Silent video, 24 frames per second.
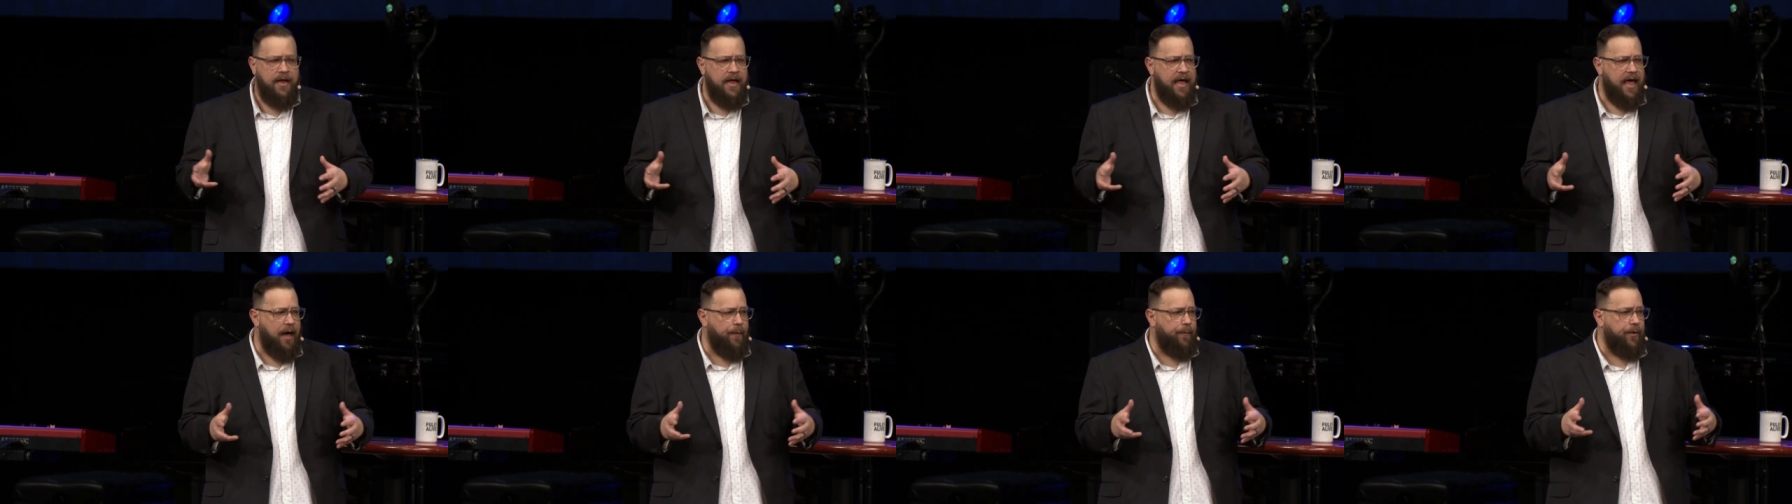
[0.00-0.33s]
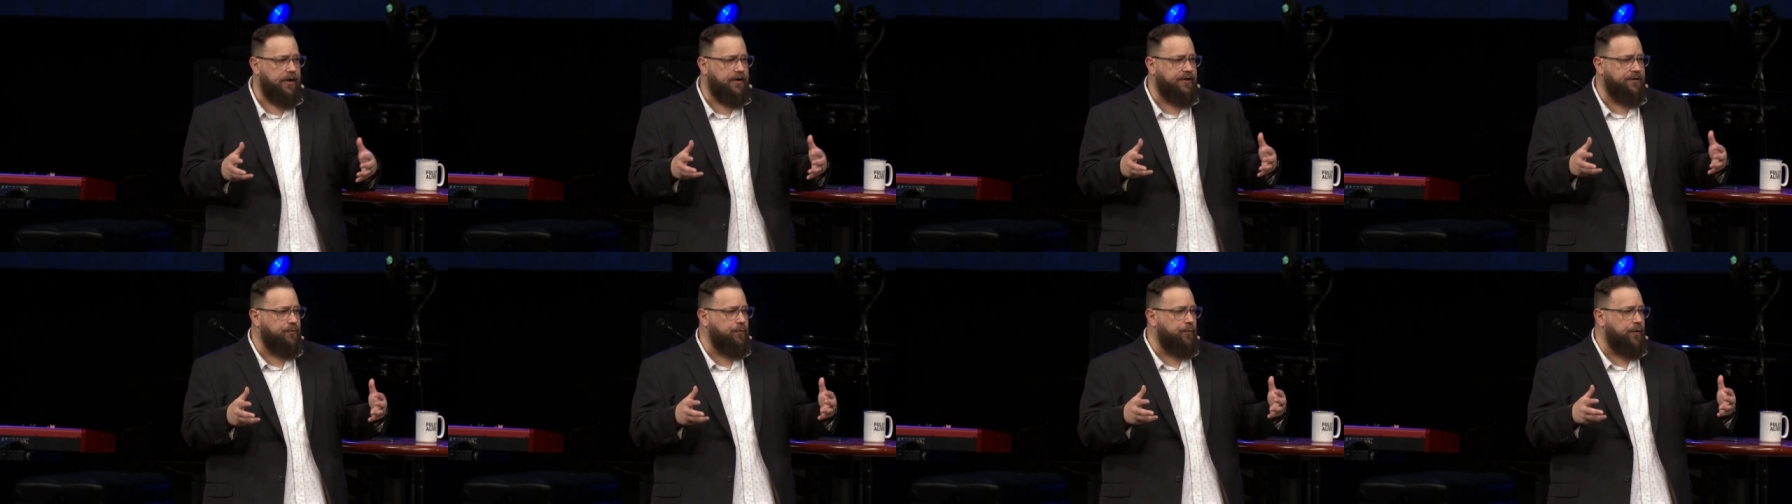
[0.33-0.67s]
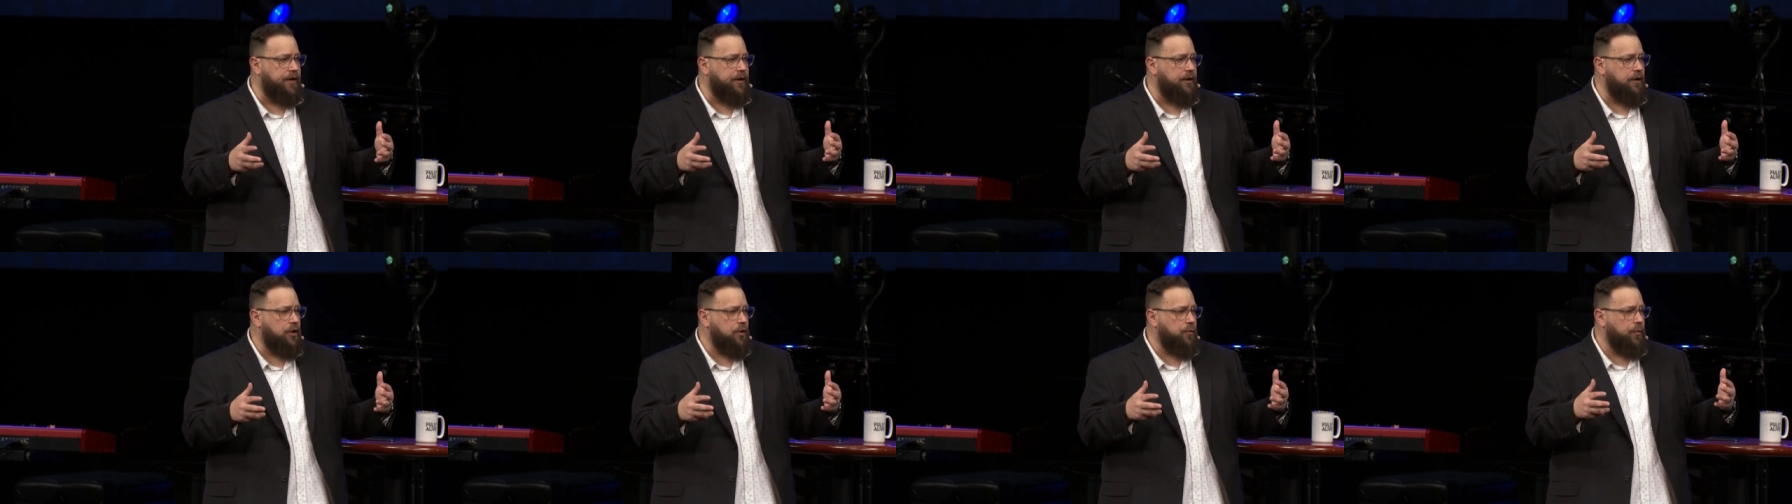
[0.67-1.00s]
And we,
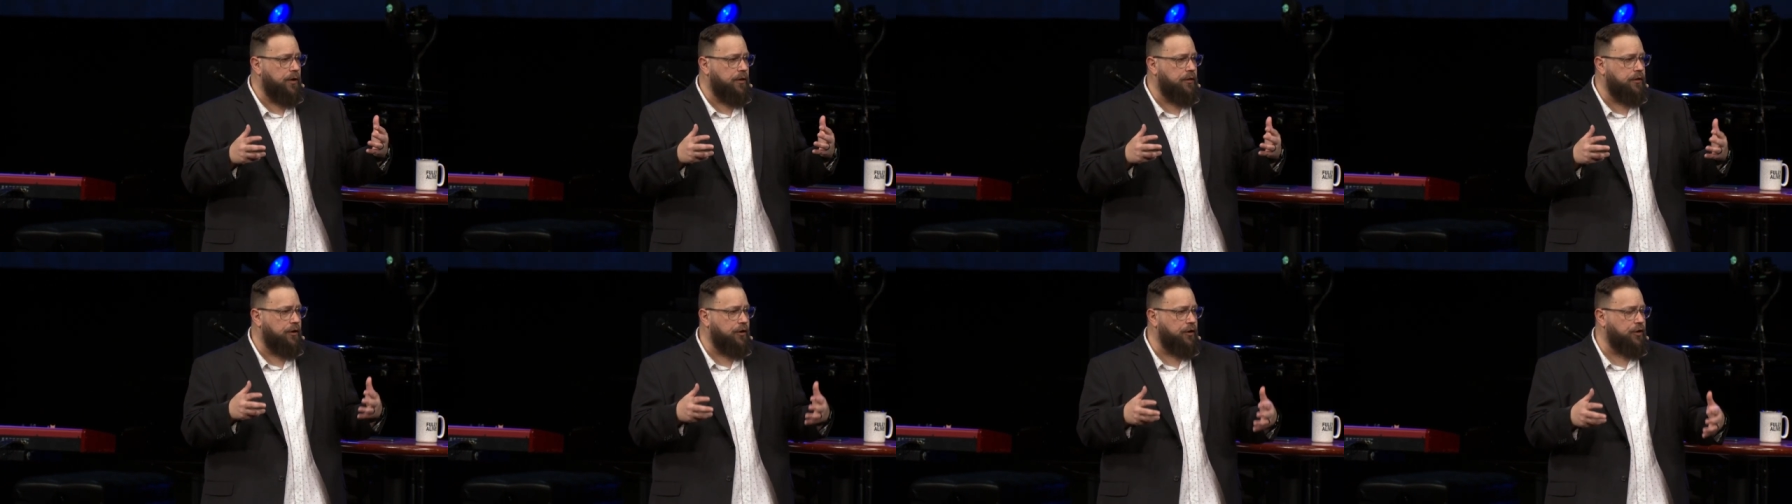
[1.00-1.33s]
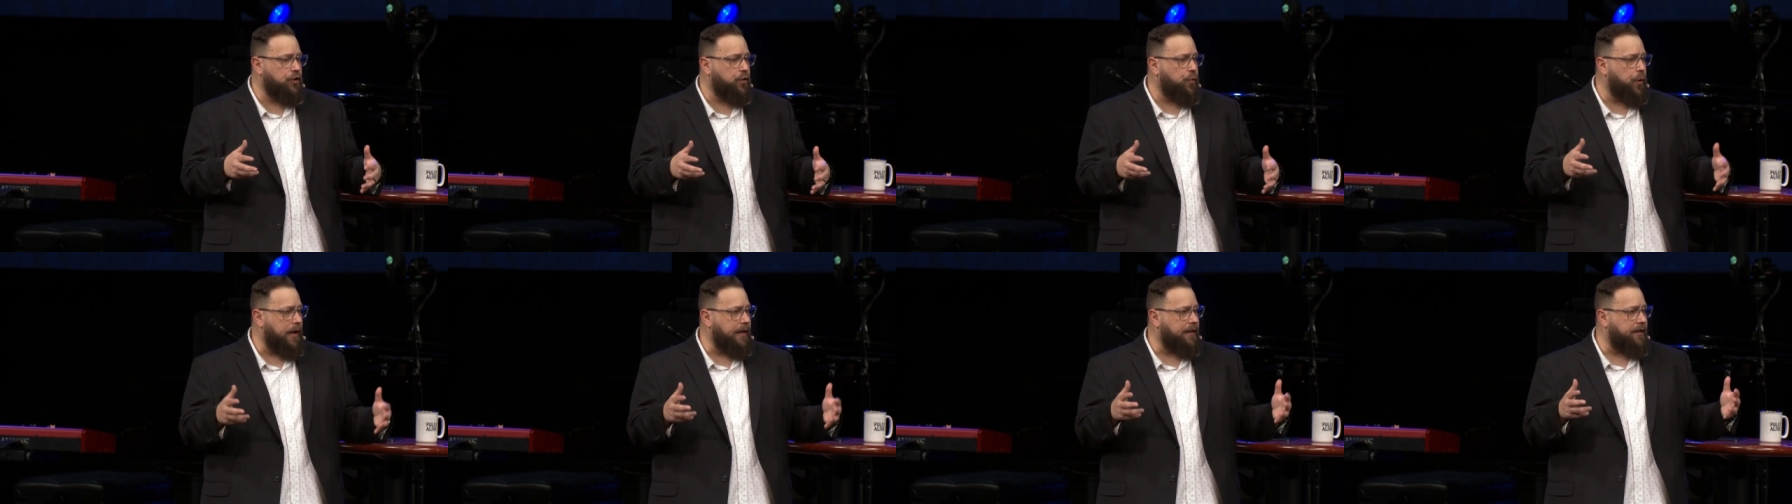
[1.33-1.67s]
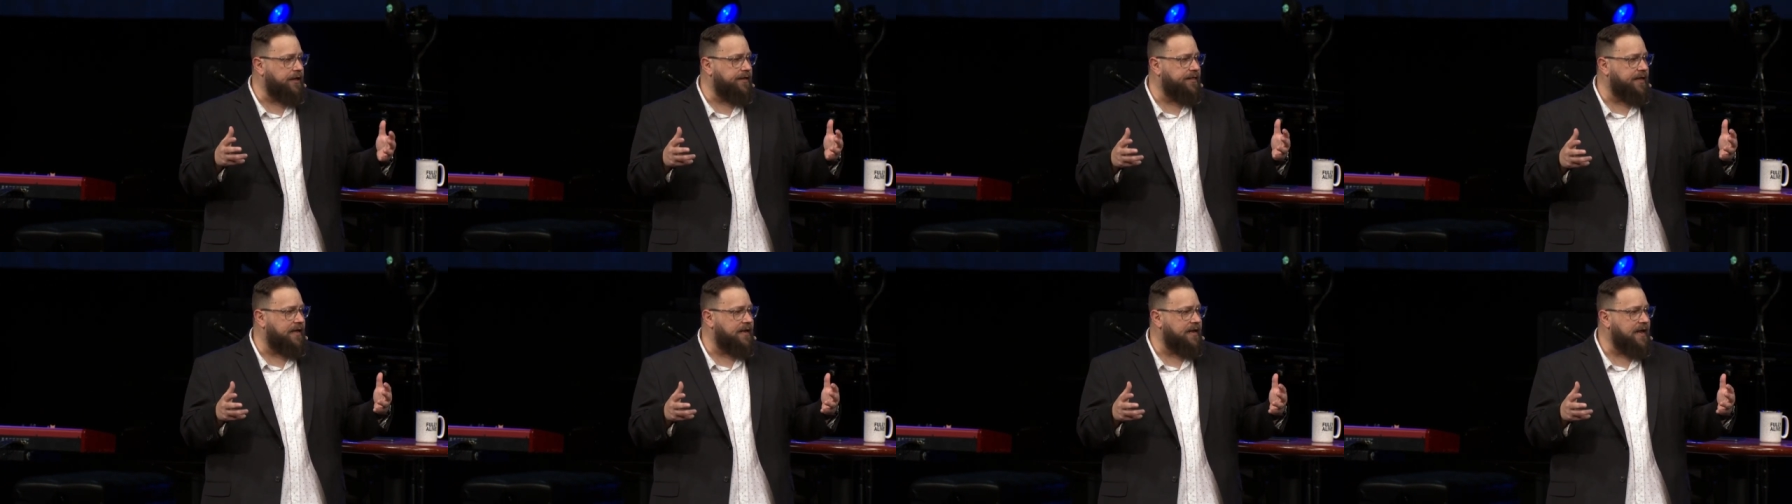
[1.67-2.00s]
we, we learned
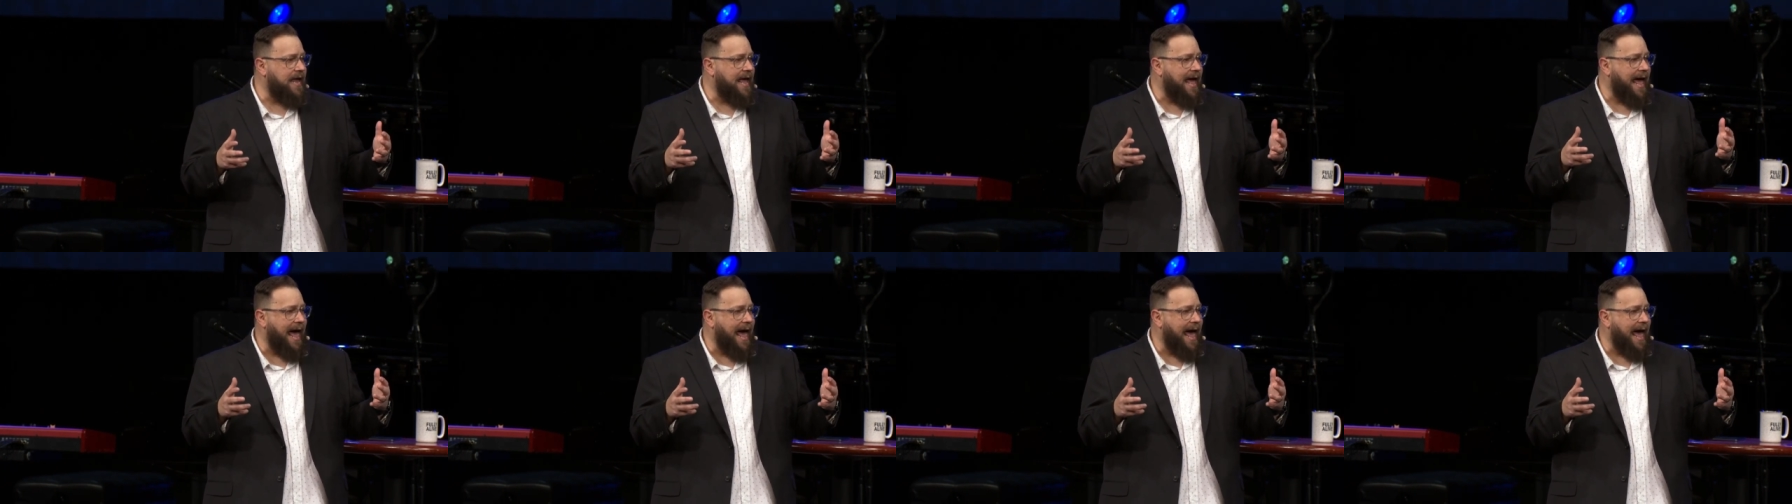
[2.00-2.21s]
quickly that